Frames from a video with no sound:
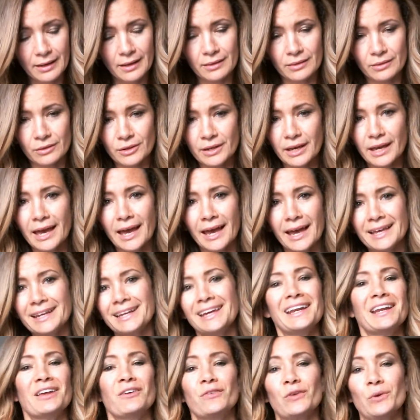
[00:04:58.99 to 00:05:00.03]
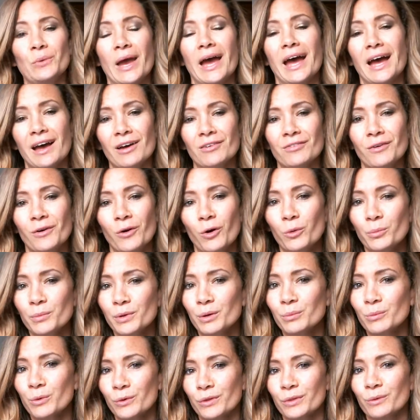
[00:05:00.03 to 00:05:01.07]
look ahead, and if you have oatmeal
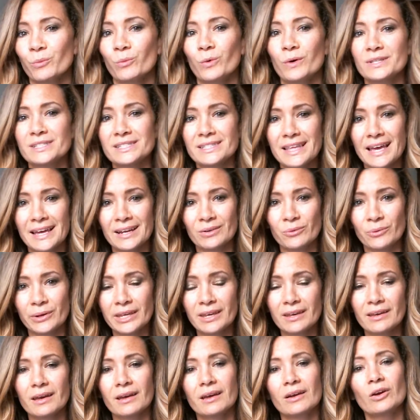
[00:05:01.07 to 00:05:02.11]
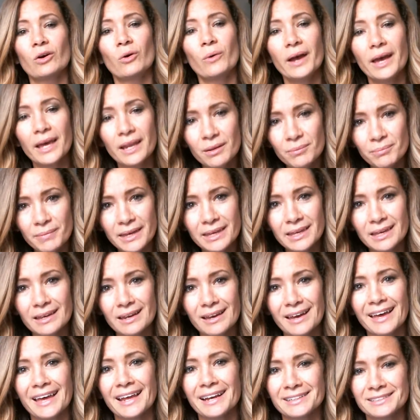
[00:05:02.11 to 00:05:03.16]
more than once that week, go ahead and make it
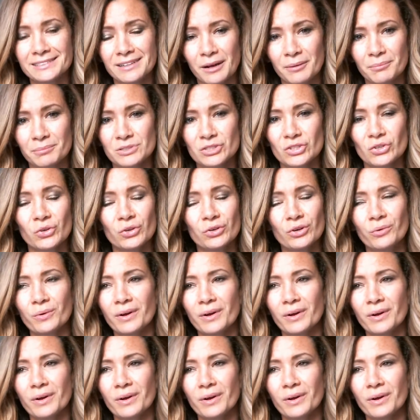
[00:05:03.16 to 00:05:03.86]
ahead of time so you don't